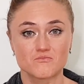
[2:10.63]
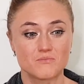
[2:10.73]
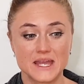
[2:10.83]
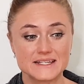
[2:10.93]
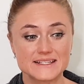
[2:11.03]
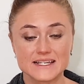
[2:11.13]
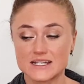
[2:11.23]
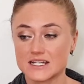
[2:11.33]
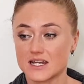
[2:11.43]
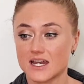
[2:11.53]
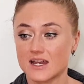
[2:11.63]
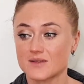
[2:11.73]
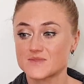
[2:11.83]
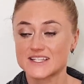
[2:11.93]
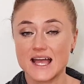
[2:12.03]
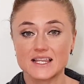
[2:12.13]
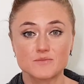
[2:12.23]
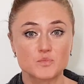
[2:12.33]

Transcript: basic salad